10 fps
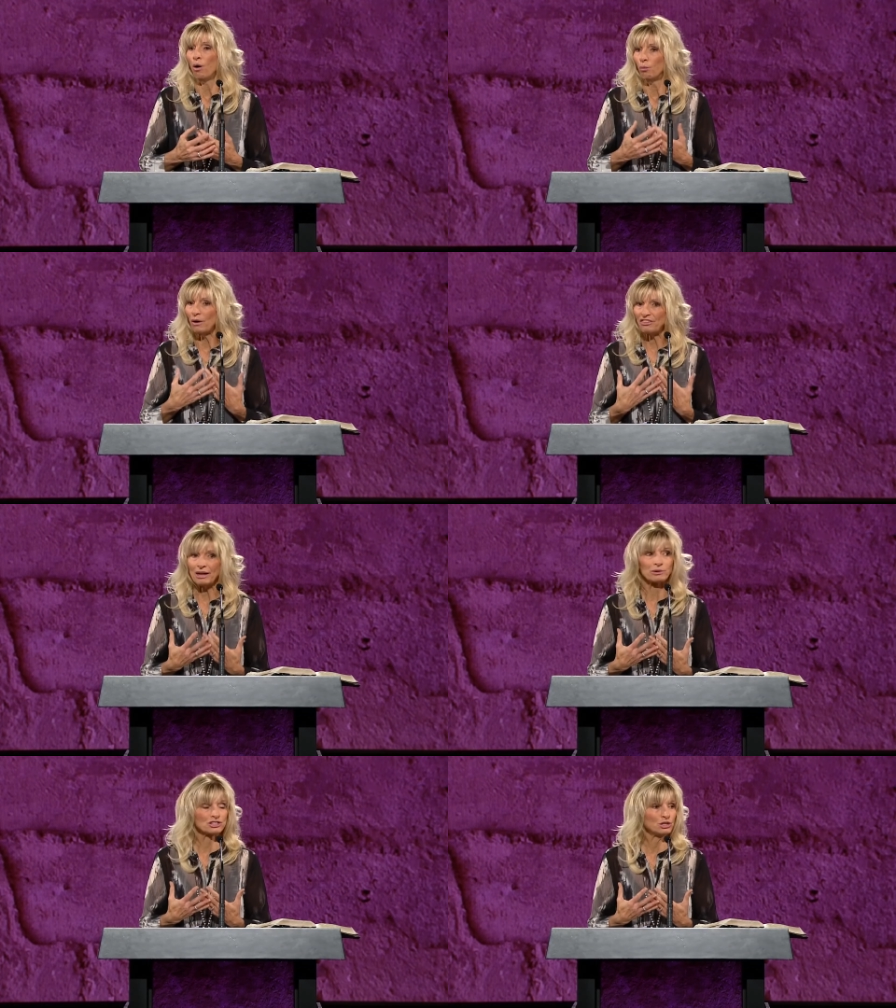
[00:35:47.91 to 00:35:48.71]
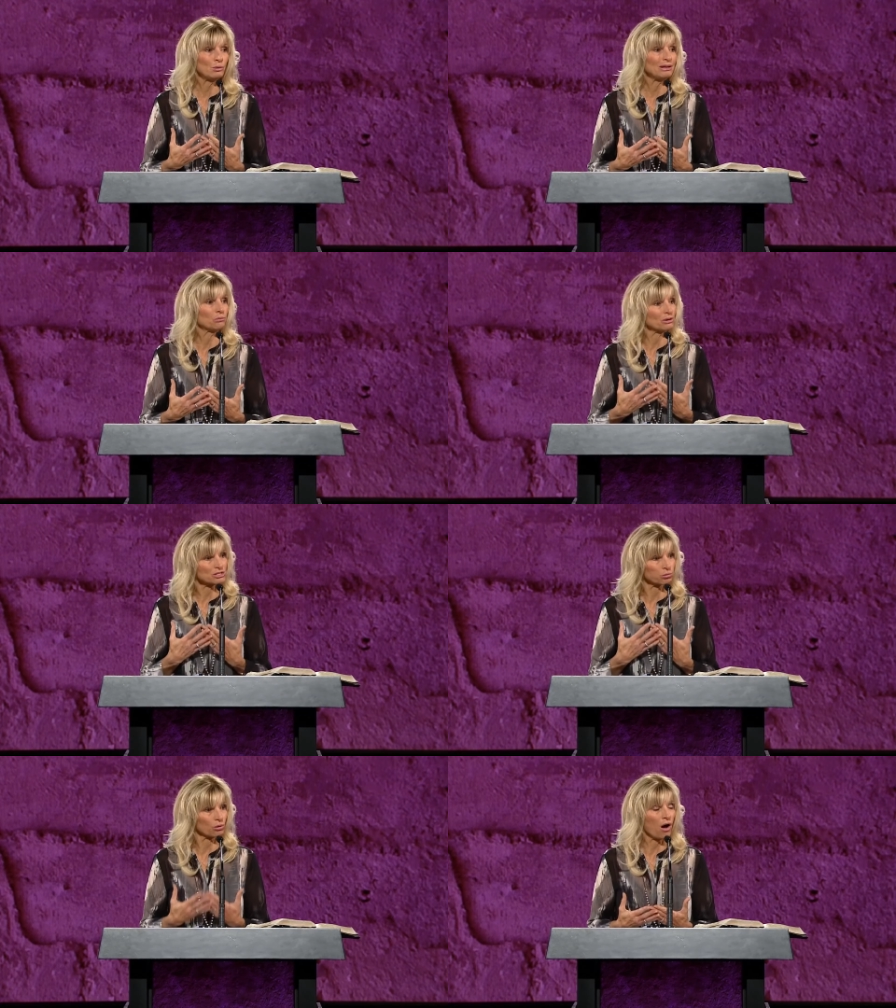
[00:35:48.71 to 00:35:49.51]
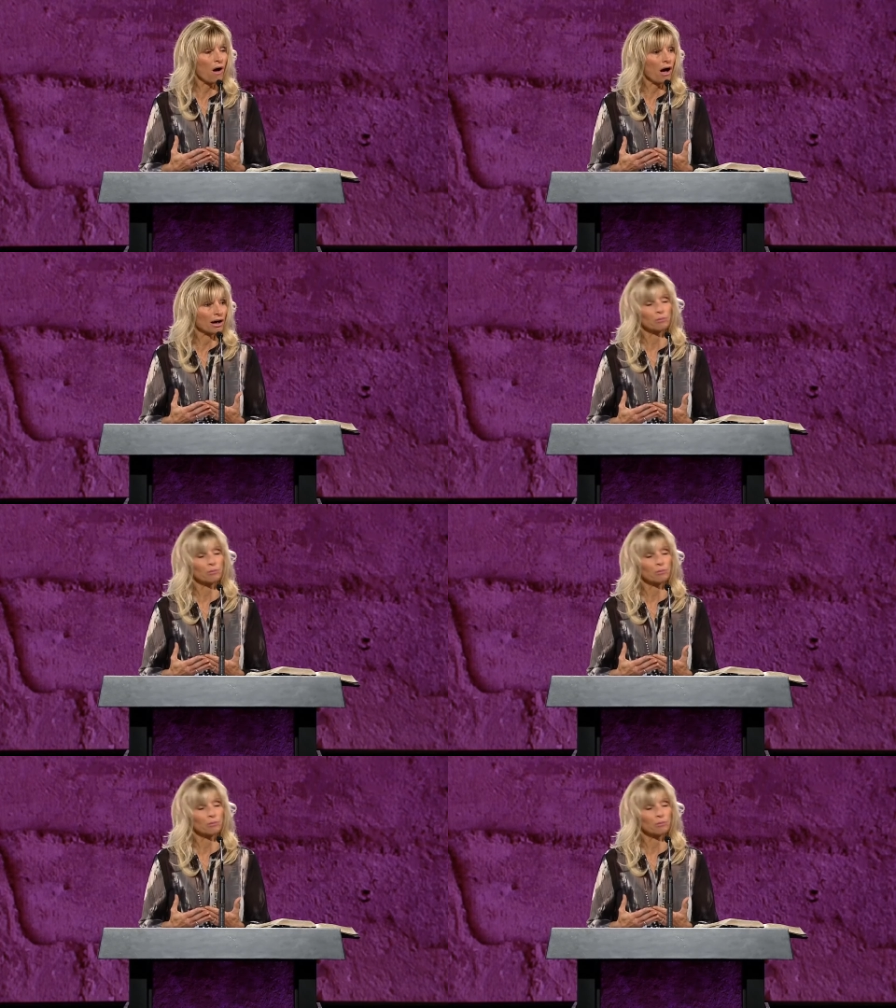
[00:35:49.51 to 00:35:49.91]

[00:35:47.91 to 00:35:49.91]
what they were doing was wrong,